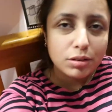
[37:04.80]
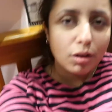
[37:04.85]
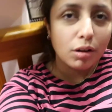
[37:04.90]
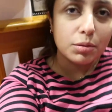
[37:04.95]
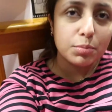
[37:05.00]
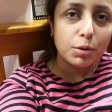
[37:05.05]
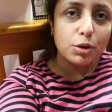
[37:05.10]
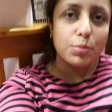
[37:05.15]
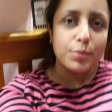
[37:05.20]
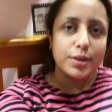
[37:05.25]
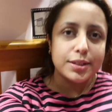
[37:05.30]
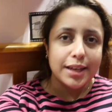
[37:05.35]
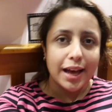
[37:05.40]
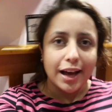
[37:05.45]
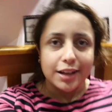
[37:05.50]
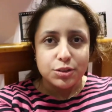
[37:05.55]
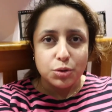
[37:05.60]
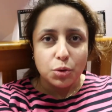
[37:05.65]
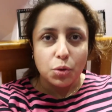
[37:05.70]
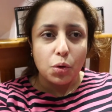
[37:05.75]
a dull moment
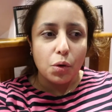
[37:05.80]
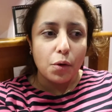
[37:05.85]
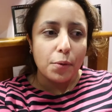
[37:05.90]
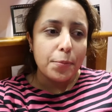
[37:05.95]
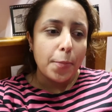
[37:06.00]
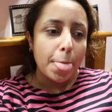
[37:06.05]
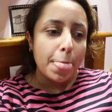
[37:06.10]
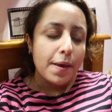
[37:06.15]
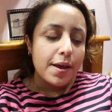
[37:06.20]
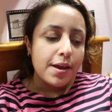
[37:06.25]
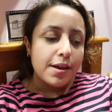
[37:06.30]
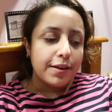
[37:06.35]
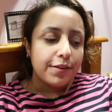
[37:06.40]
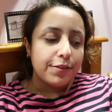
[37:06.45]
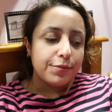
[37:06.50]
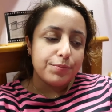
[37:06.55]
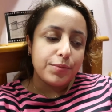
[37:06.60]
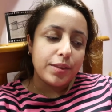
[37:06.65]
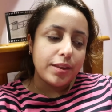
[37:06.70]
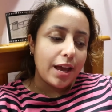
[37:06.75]
at all.
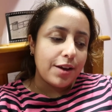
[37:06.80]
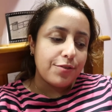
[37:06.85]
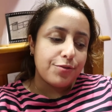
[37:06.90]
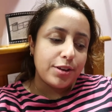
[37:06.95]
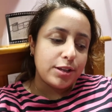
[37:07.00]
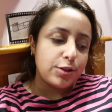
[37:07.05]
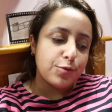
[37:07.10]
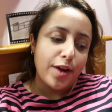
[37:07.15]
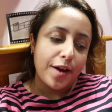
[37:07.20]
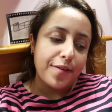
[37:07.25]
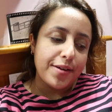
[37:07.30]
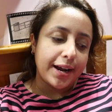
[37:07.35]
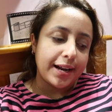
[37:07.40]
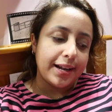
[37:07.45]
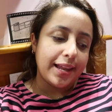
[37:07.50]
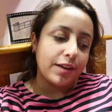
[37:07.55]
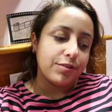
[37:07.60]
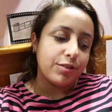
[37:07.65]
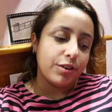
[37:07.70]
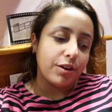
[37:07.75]
It's very
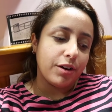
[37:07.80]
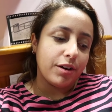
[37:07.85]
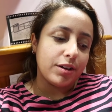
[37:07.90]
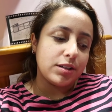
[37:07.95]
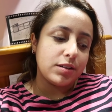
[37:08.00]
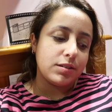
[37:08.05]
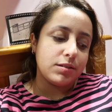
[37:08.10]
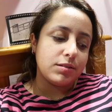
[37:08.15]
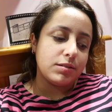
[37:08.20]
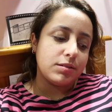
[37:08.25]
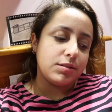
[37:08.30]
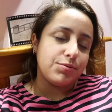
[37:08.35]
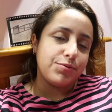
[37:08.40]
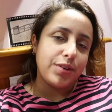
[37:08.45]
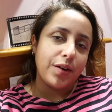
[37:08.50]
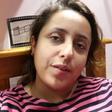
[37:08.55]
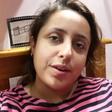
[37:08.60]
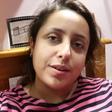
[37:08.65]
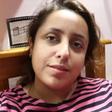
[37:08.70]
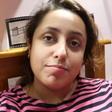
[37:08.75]
clever, it's
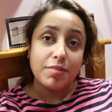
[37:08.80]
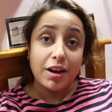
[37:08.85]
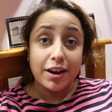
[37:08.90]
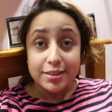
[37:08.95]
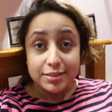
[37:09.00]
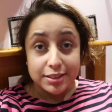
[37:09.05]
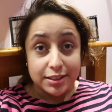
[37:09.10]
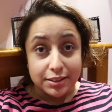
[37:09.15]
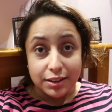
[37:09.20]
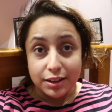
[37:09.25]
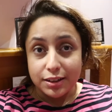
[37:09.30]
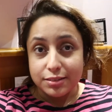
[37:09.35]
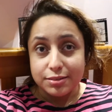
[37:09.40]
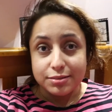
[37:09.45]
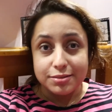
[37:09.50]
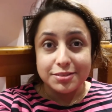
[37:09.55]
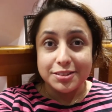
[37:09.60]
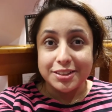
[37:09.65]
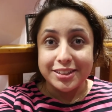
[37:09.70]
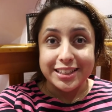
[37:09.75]
very nicely
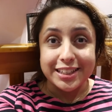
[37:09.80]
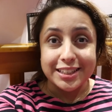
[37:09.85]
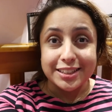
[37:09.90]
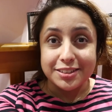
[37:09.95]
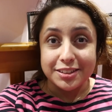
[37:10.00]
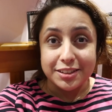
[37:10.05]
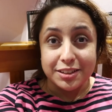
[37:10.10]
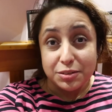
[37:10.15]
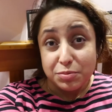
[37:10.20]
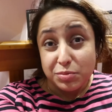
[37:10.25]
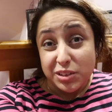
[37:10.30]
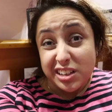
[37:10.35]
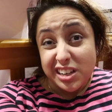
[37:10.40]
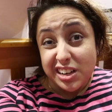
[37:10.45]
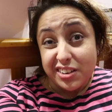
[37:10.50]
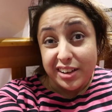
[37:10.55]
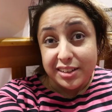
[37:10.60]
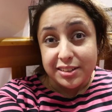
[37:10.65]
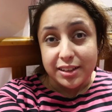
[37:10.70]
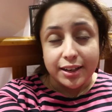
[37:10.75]
done, the
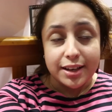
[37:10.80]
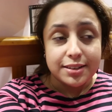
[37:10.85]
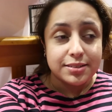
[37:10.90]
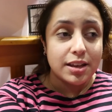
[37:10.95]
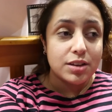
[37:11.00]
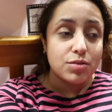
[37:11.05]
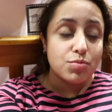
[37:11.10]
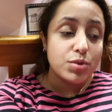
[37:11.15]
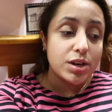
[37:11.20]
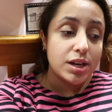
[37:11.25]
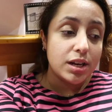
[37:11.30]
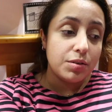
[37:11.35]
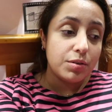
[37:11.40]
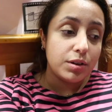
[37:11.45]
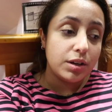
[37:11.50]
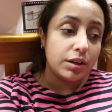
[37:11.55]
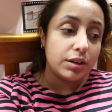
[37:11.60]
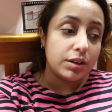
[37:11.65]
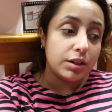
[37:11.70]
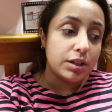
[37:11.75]
lyrics, like I said, really,
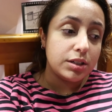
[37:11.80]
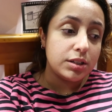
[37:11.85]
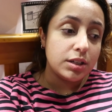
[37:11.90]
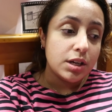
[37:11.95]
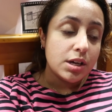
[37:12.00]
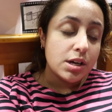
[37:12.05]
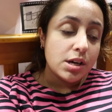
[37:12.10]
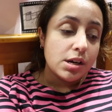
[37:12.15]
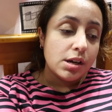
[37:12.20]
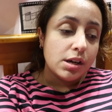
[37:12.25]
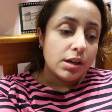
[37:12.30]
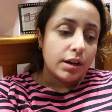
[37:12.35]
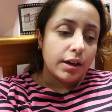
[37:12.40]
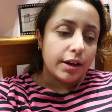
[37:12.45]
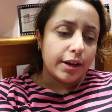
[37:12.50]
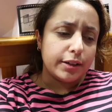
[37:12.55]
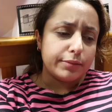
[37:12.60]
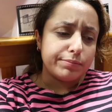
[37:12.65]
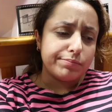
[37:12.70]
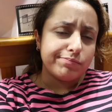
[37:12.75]
really good.
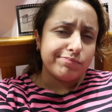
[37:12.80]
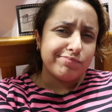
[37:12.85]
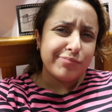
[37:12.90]
The